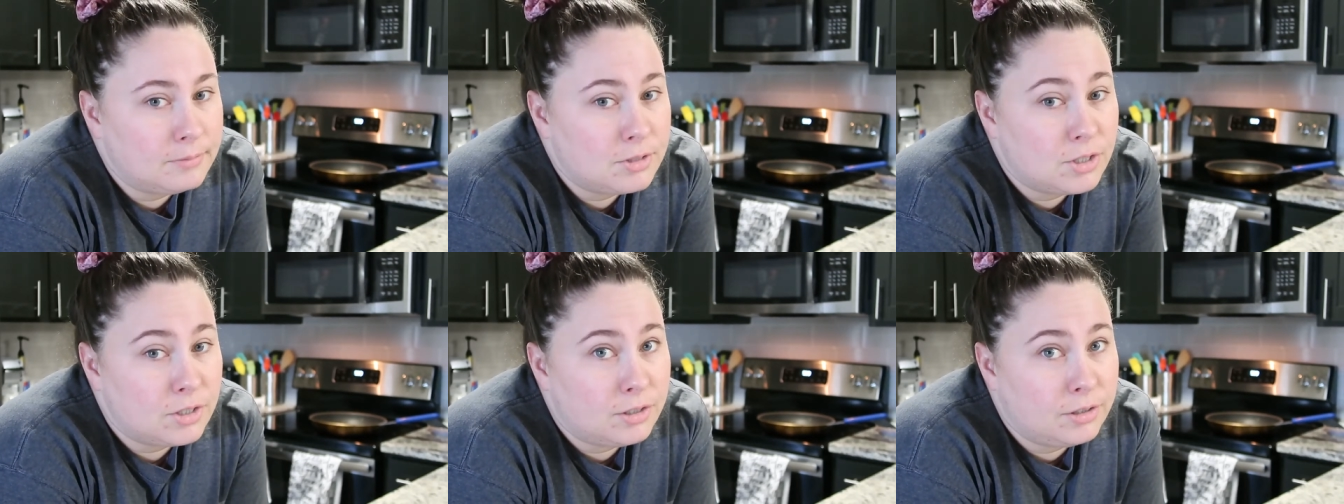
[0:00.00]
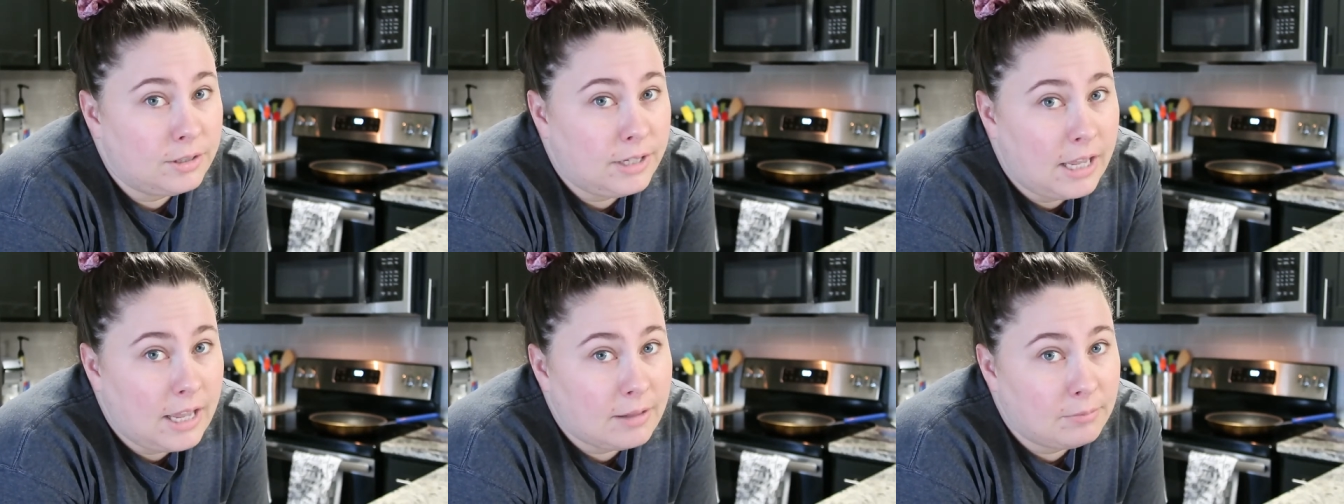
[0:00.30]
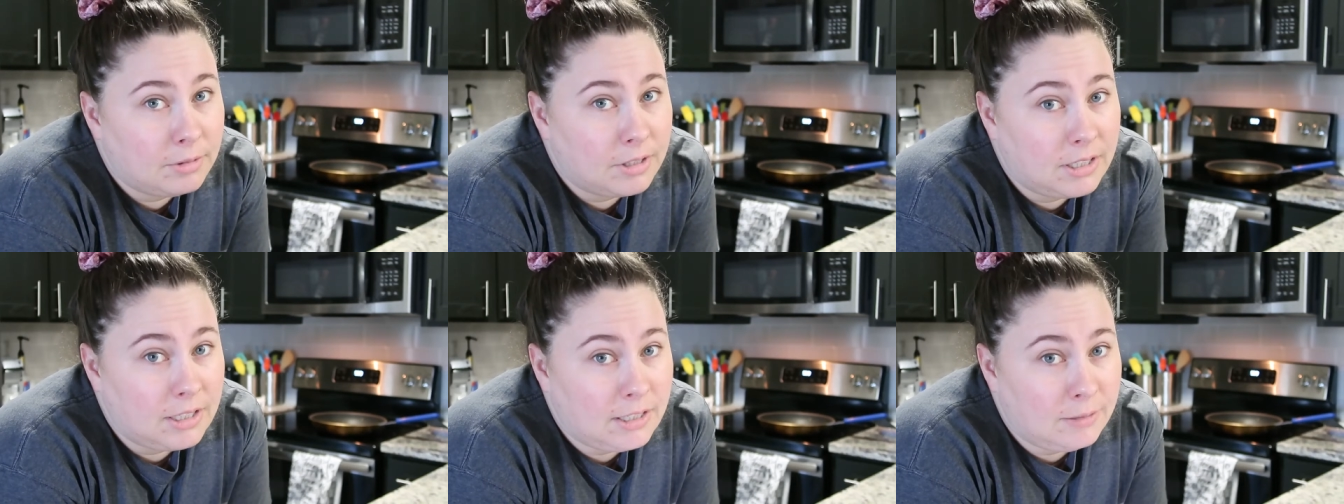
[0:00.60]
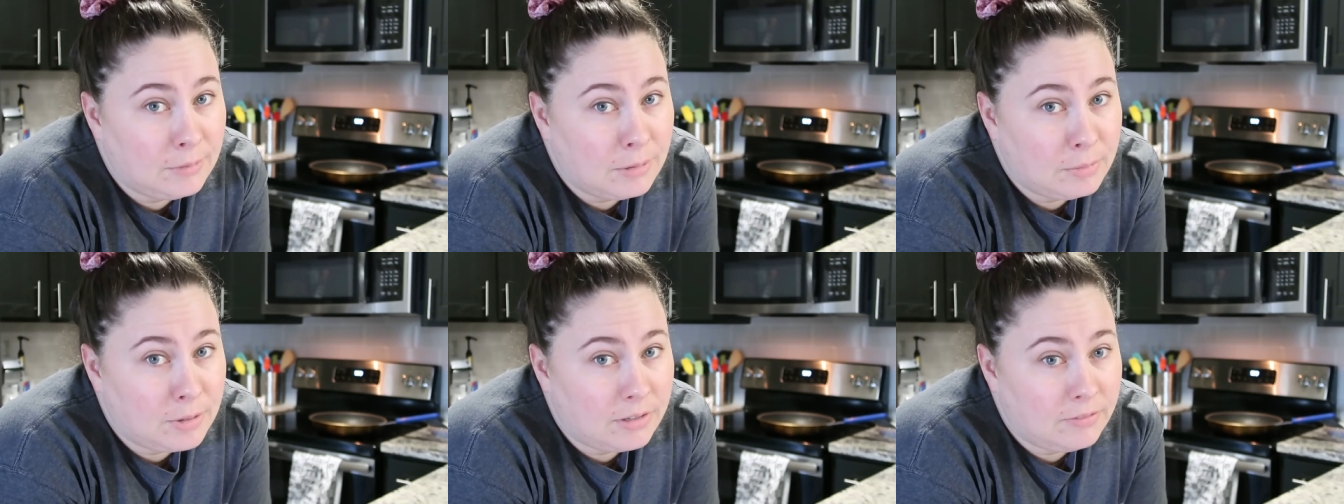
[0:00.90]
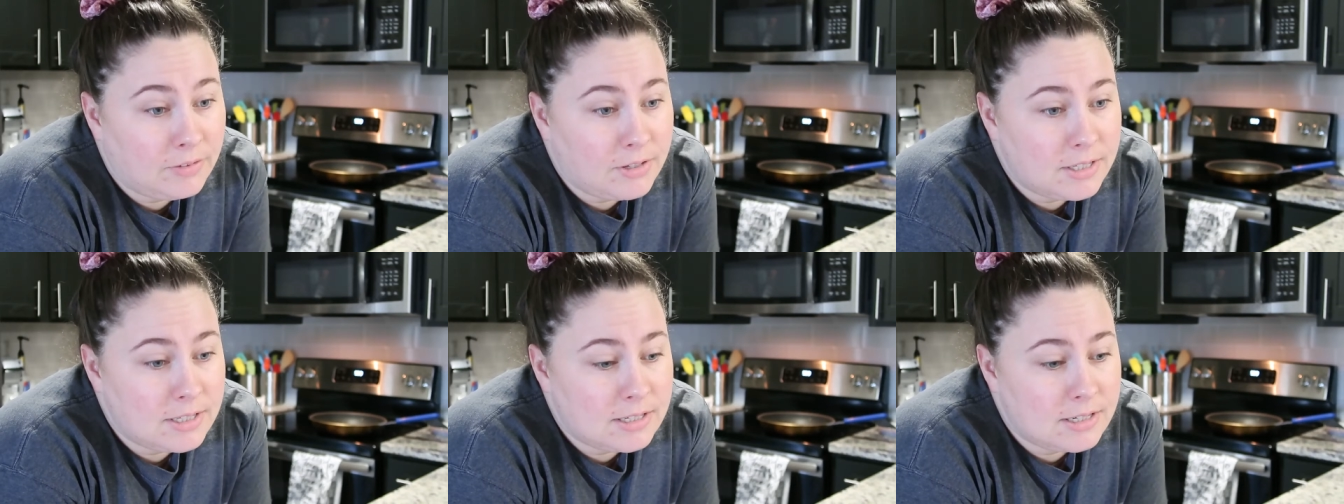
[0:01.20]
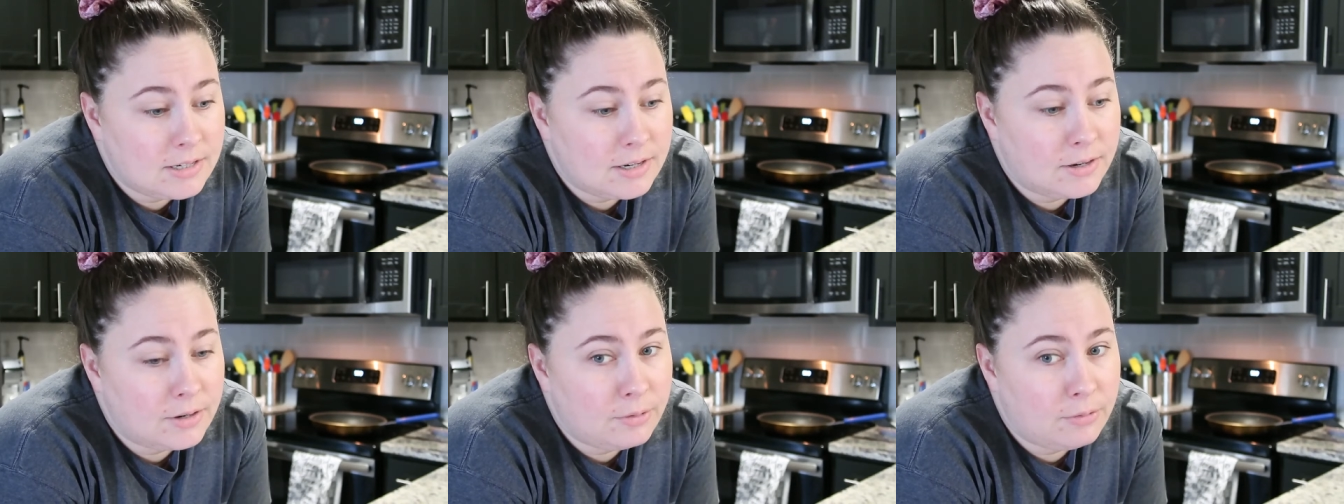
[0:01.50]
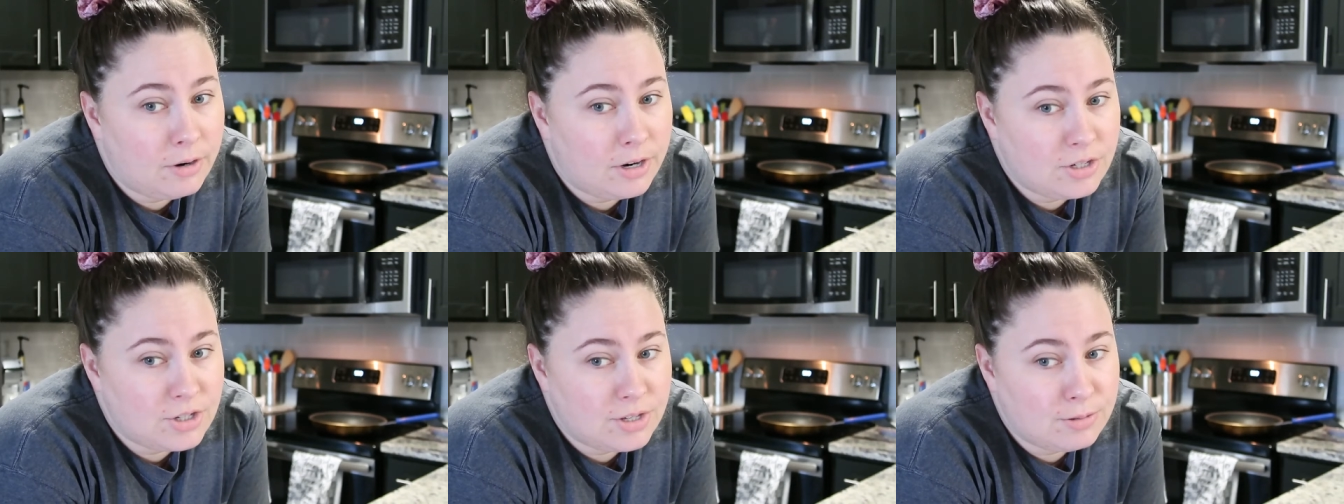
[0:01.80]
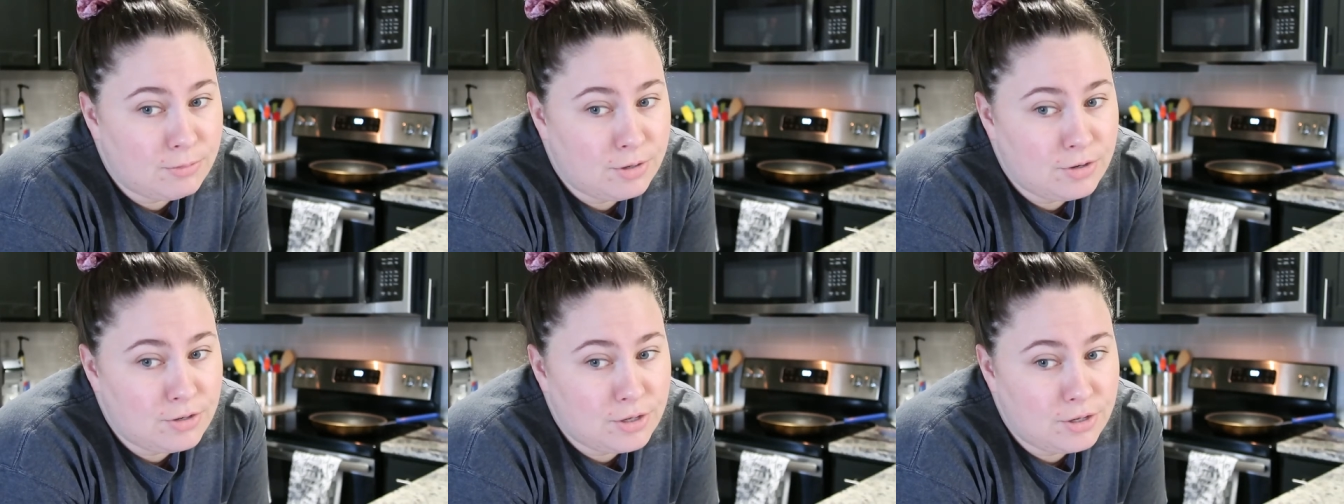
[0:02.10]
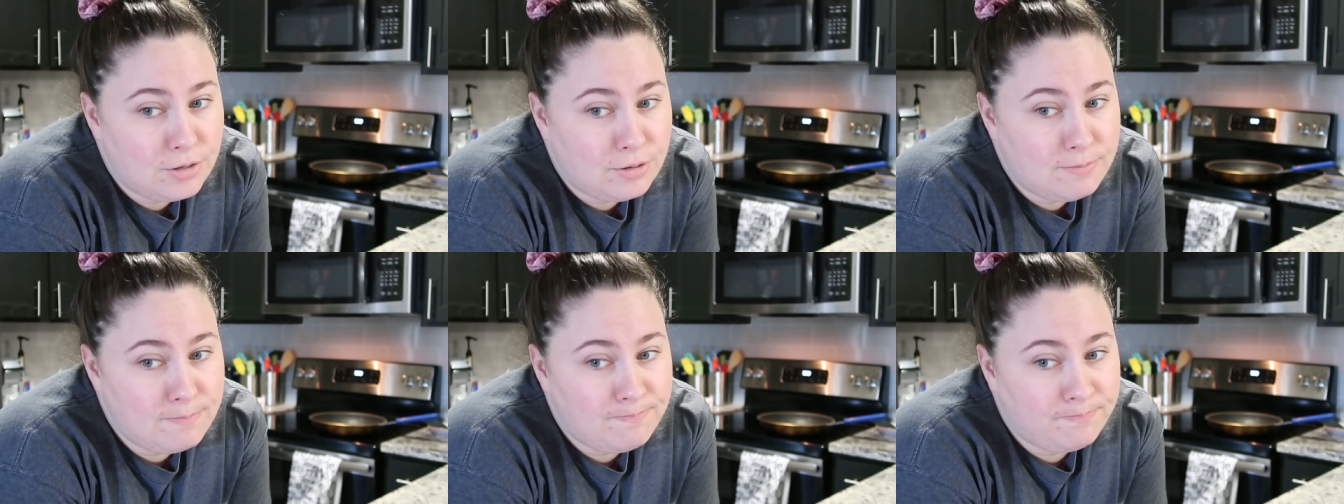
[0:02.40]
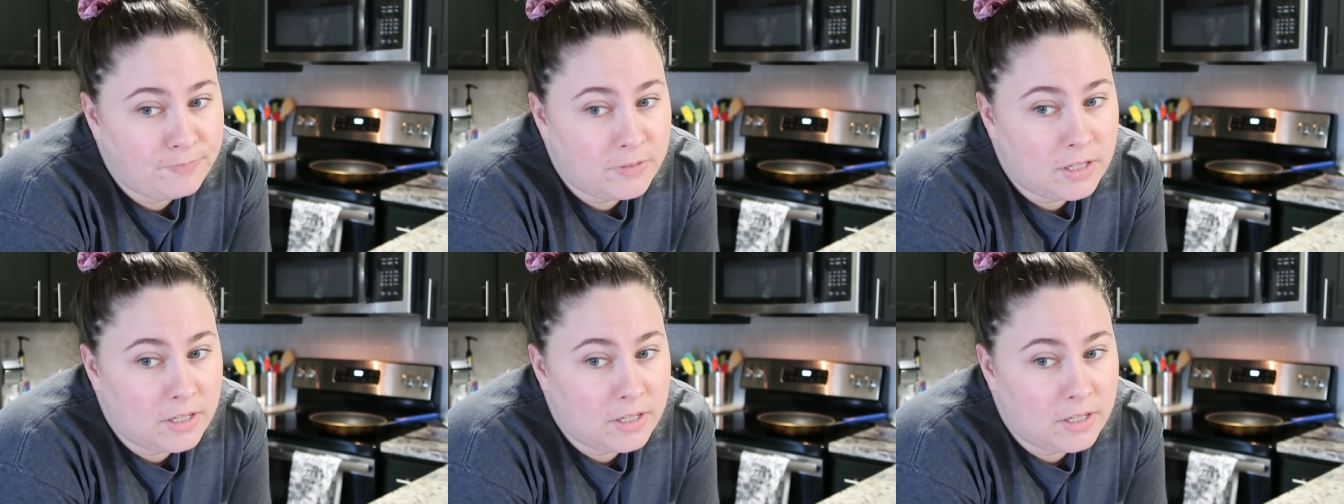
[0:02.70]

So yeah, I'm gonna eat my breakfast, watch some YouTube.